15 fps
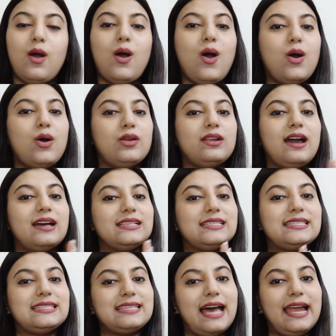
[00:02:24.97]
or a
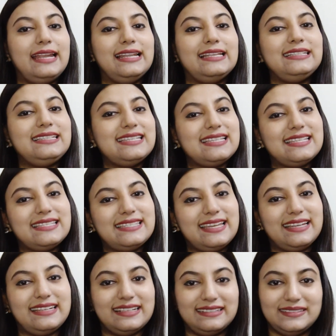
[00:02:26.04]
silent
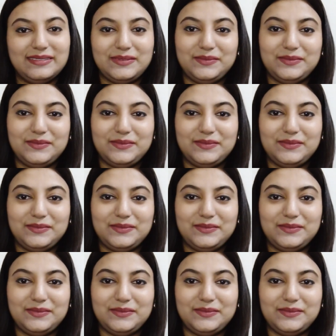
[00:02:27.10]
signal.